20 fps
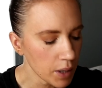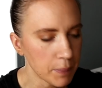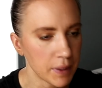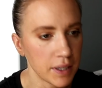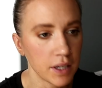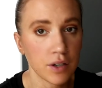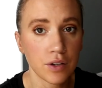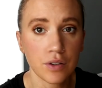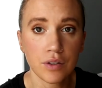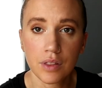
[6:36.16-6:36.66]
But
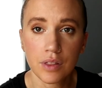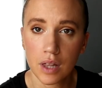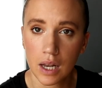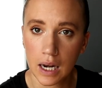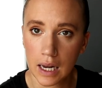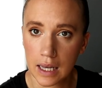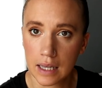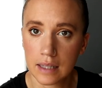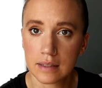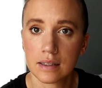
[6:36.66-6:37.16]
the good
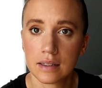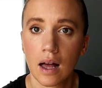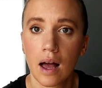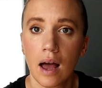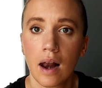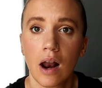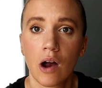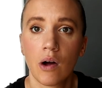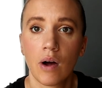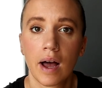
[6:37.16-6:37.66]
thing is
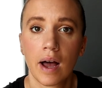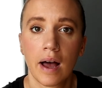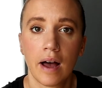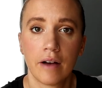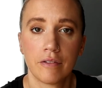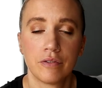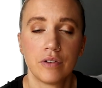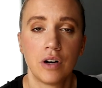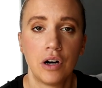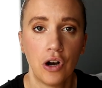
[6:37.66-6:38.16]
that now I
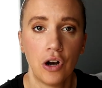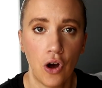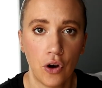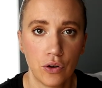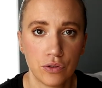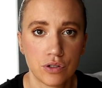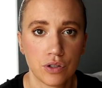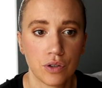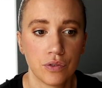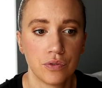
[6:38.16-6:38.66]
have
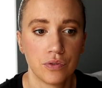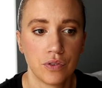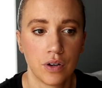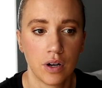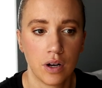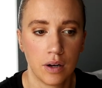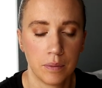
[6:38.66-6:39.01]
loads of